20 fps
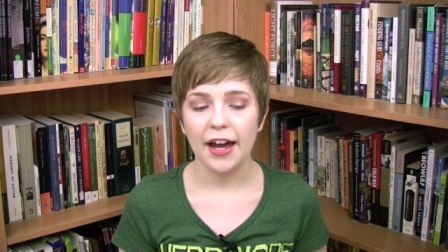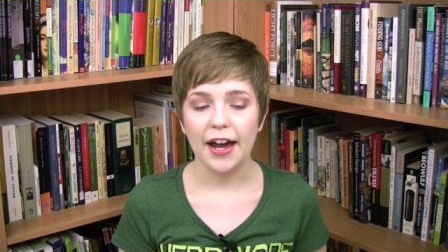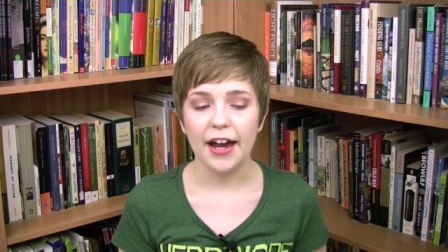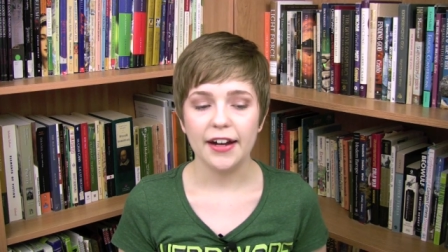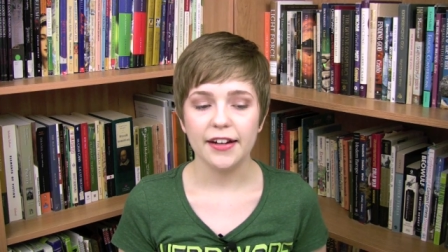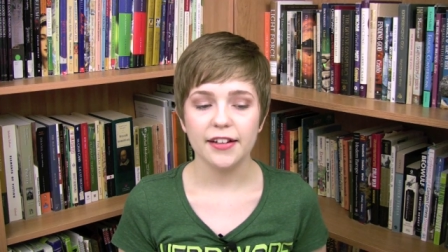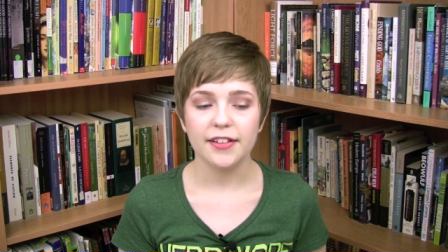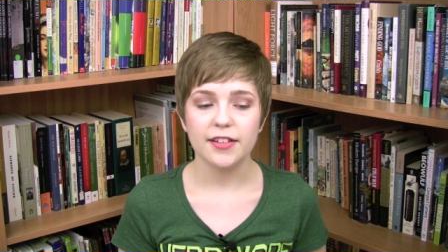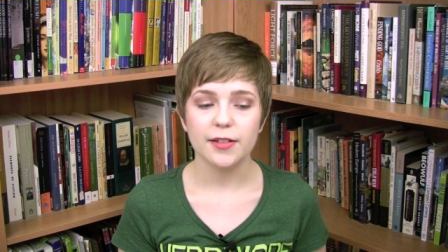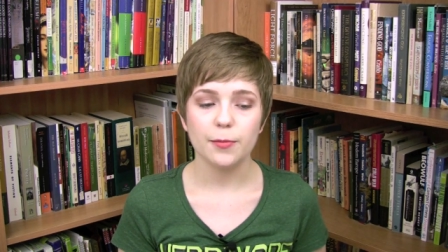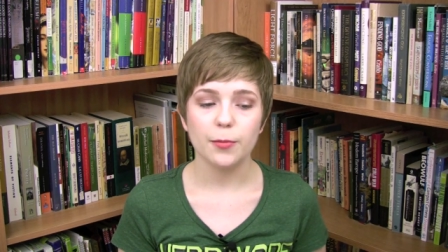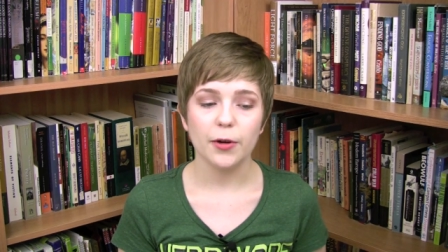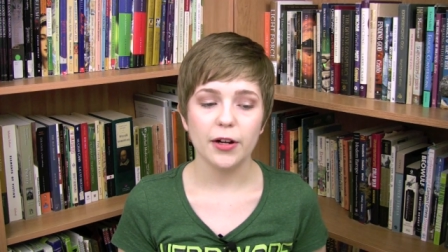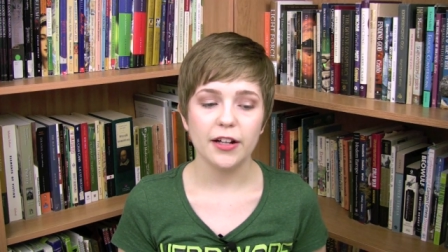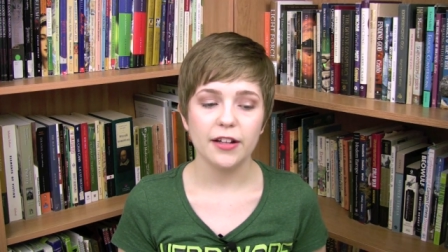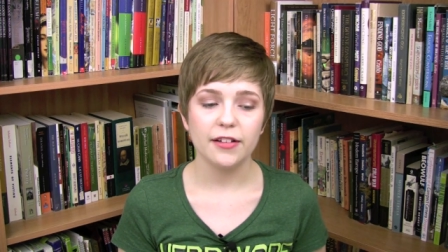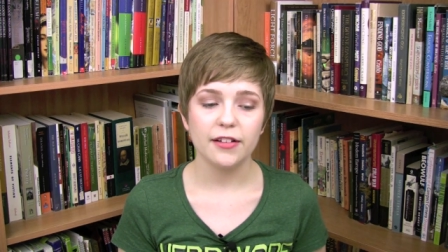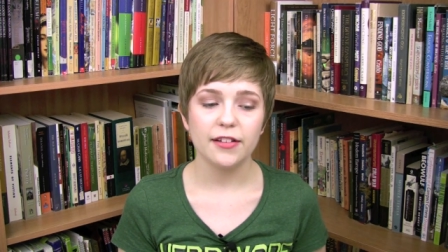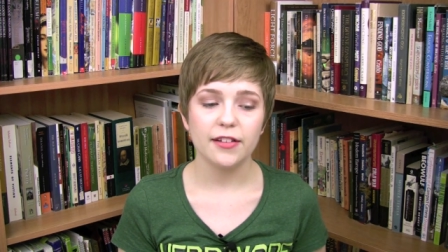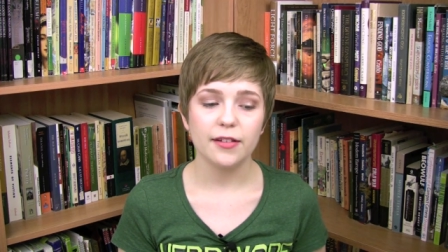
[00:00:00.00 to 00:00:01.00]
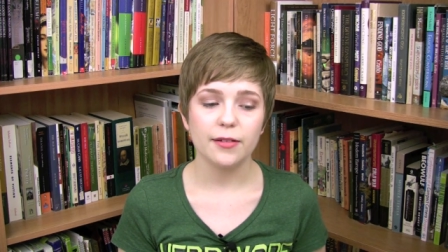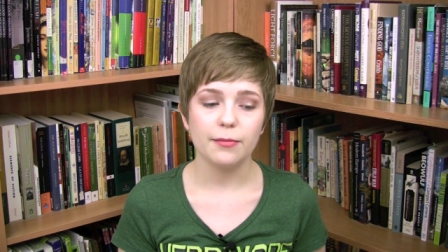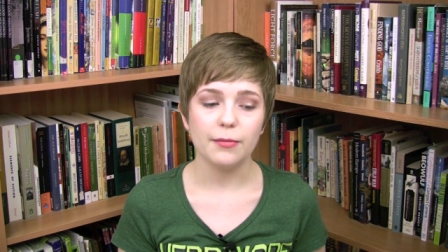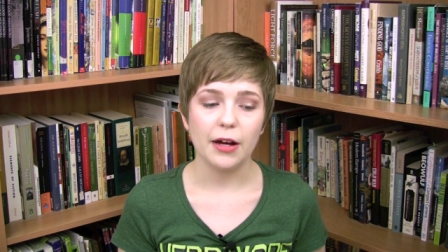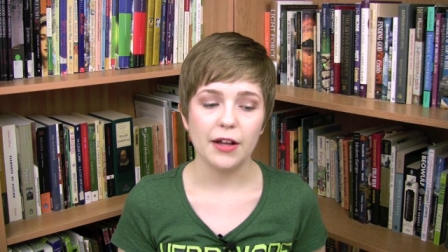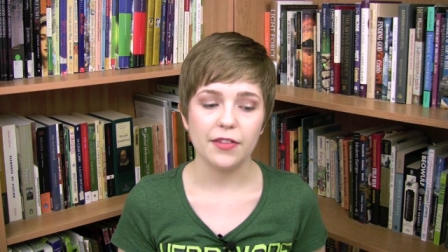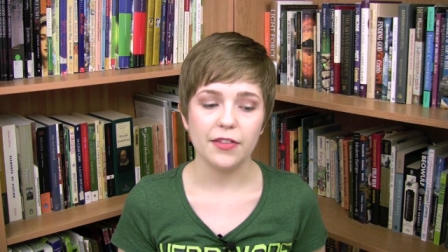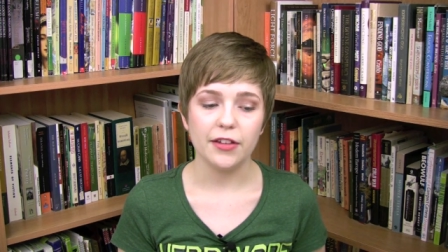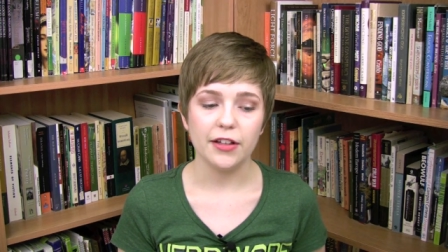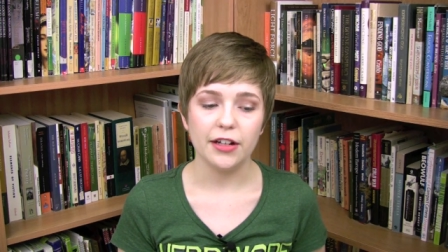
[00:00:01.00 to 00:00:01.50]
and it's a brain's
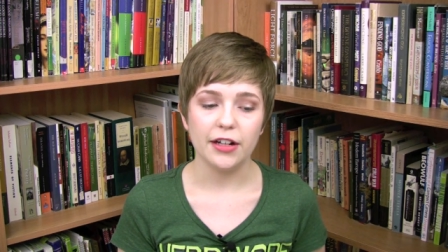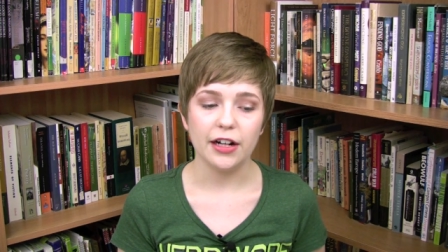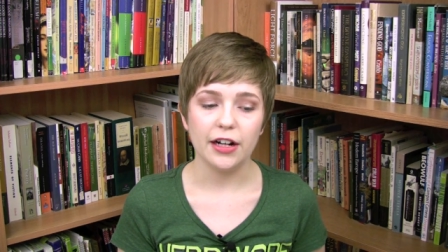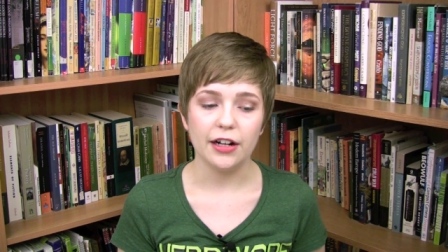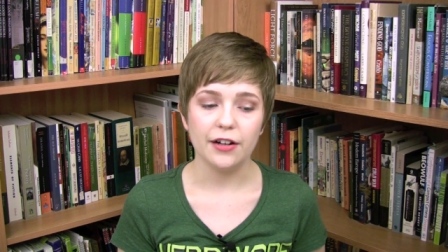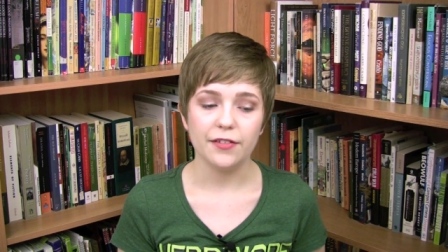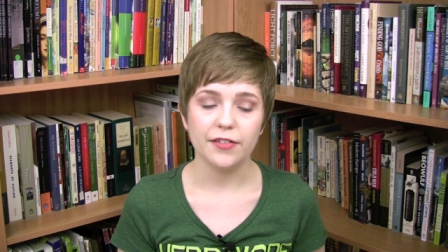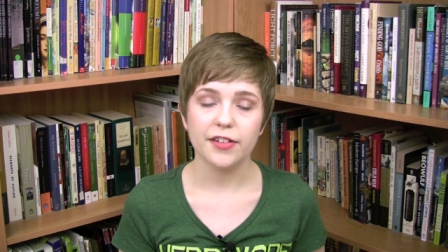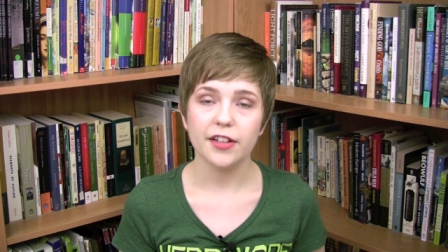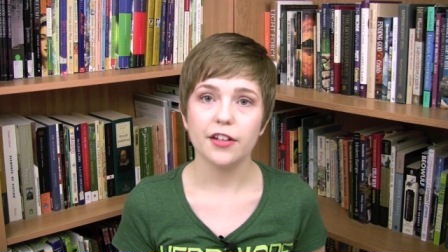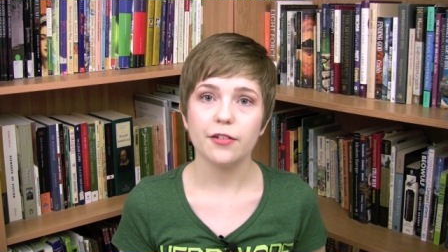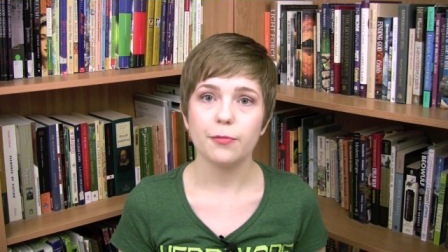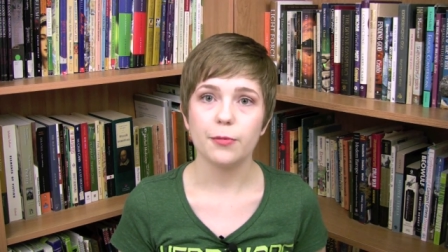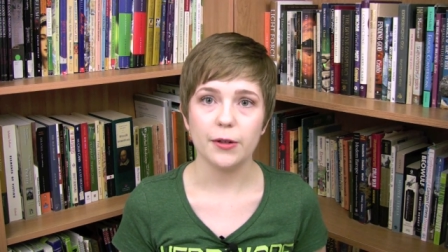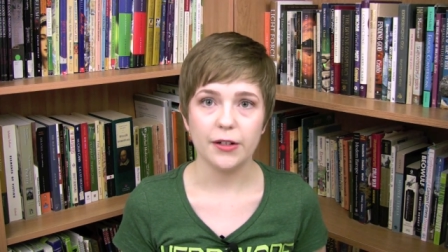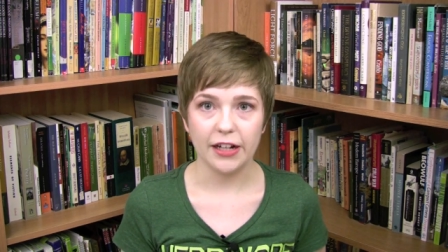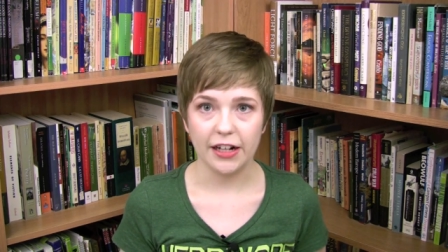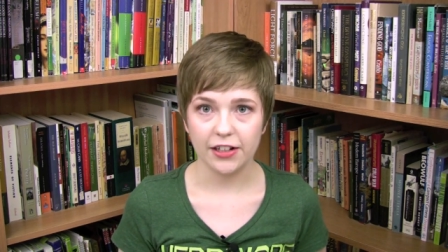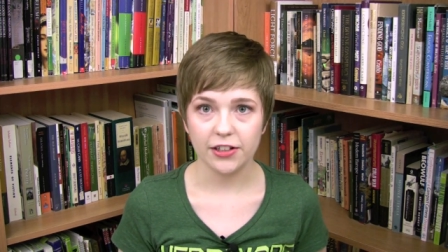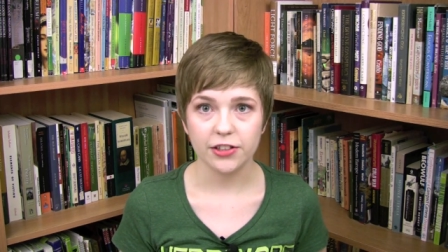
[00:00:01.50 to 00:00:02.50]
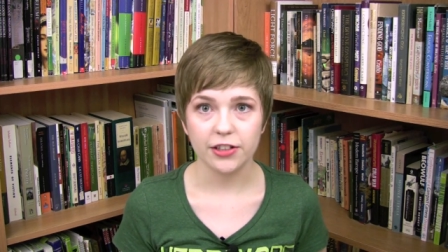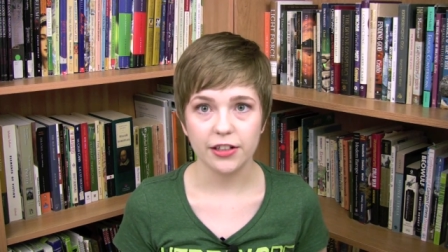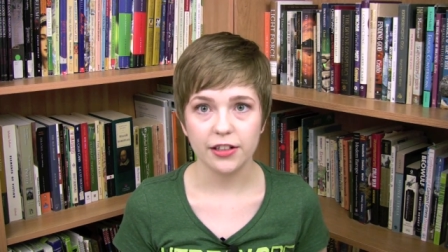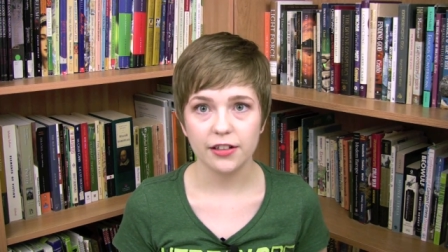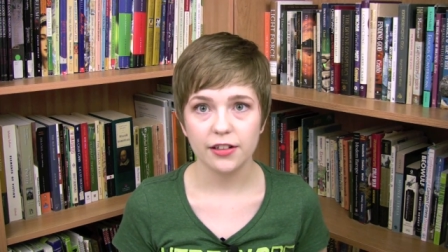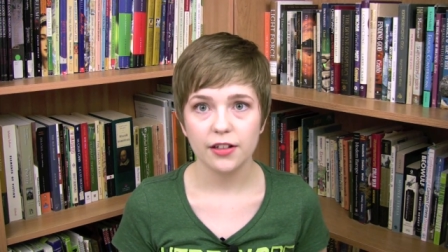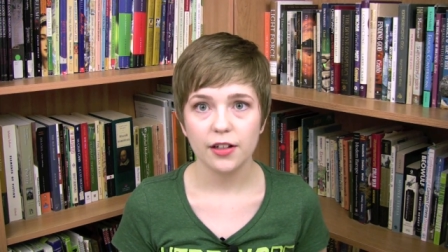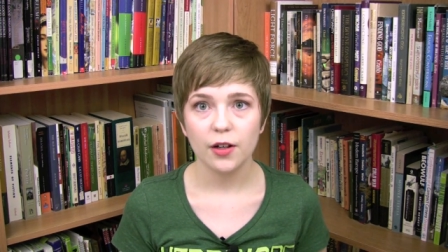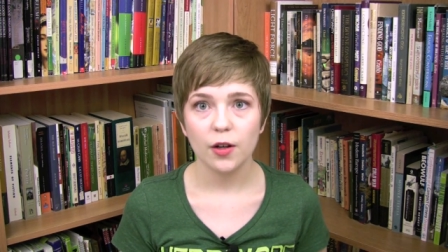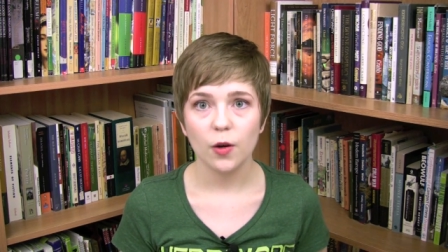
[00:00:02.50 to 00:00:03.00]
method of self
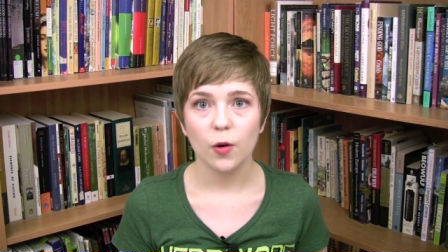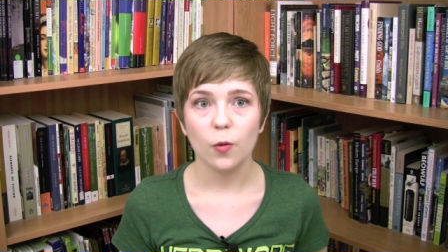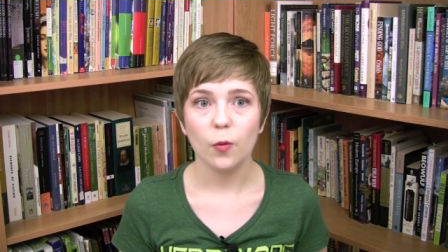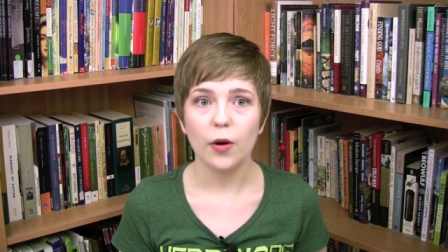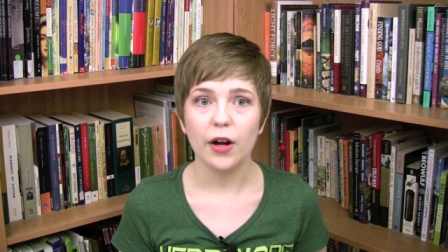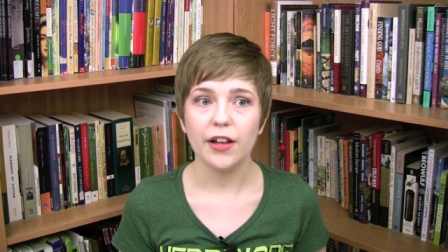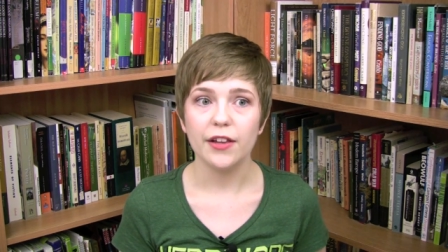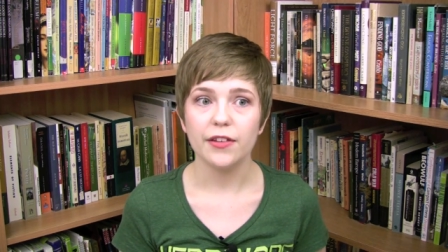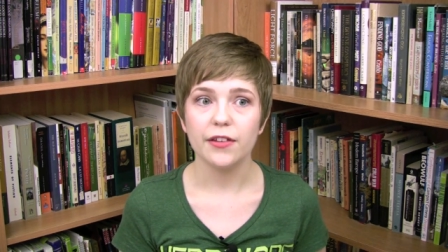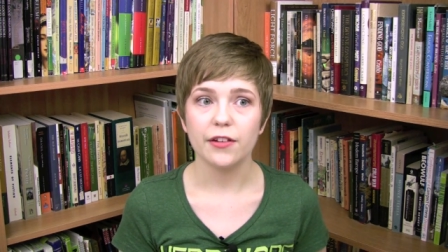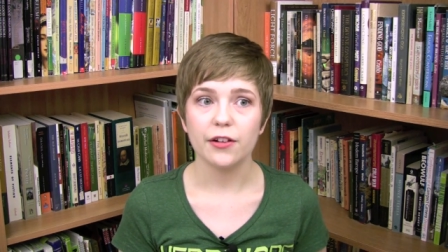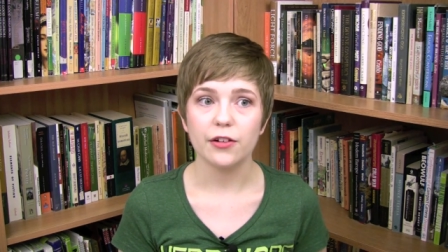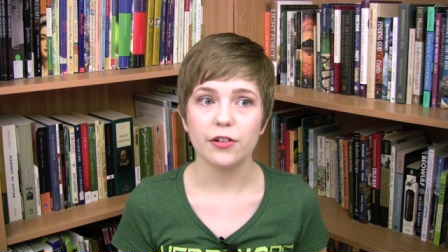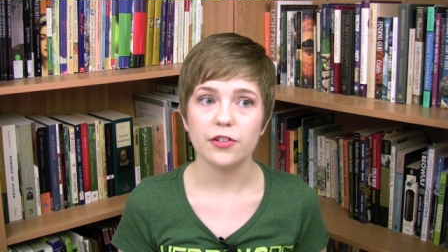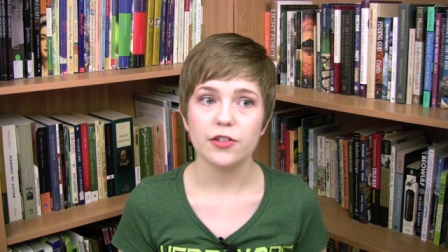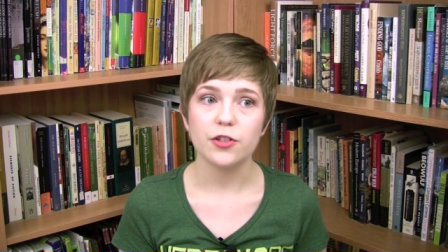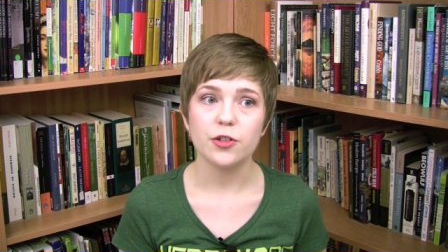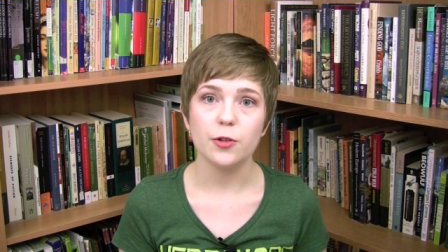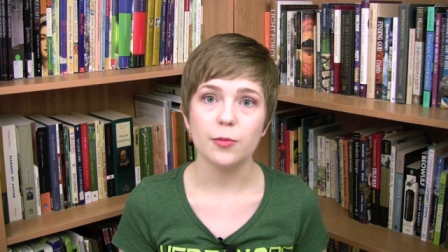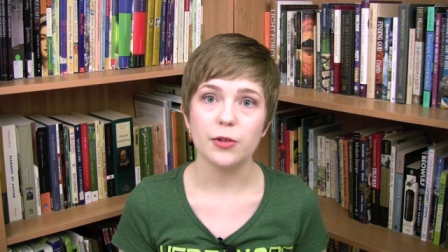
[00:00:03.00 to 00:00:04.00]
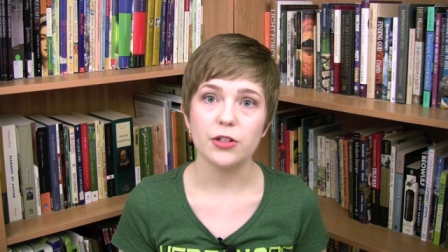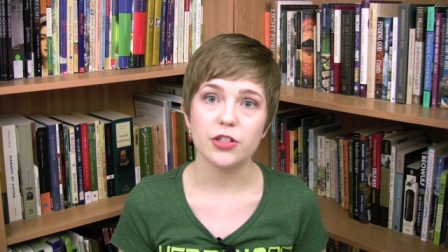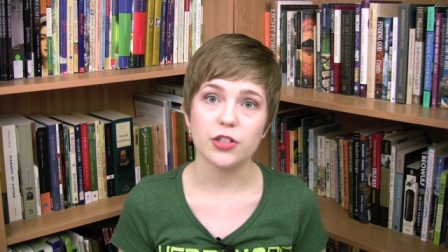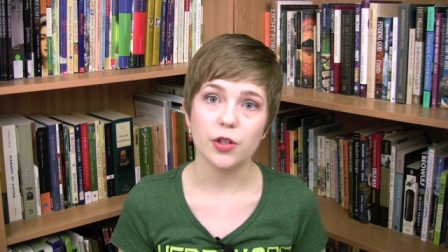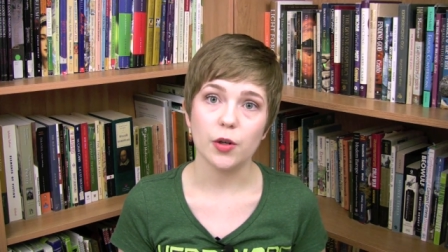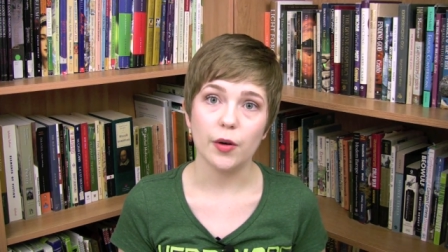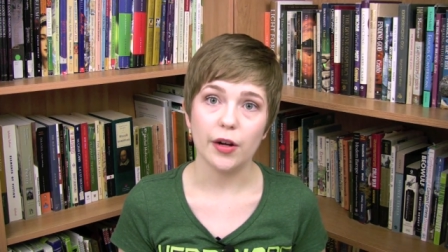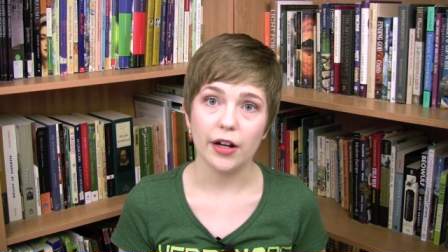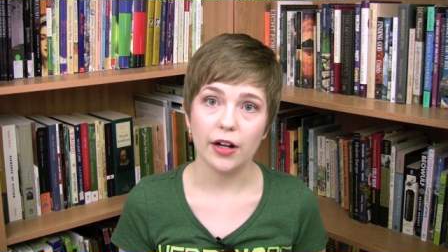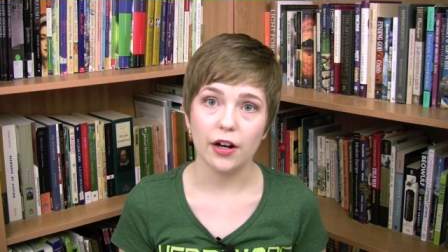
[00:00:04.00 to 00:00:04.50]
protection when there's too
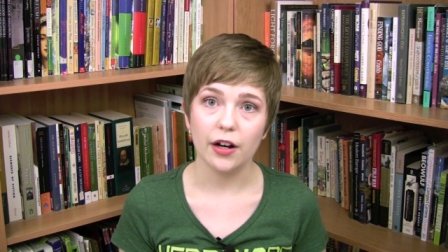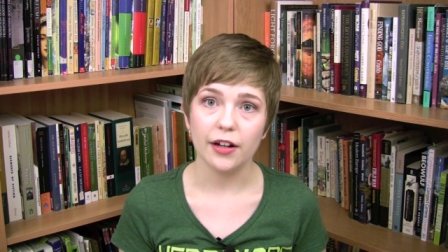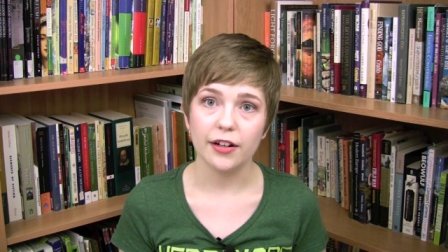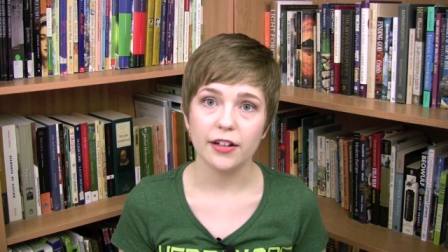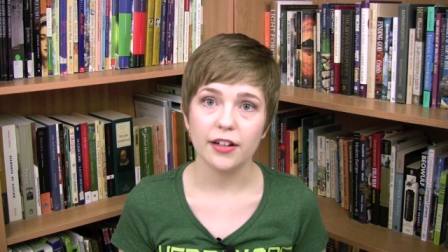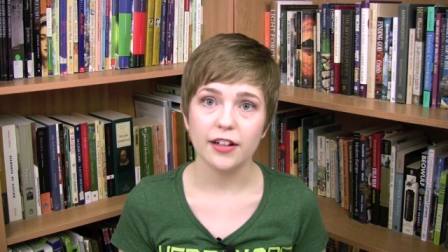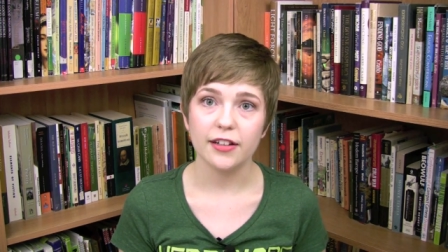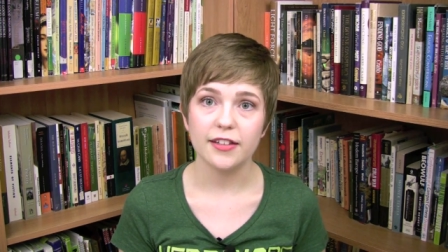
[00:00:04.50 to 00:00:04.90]
much going on.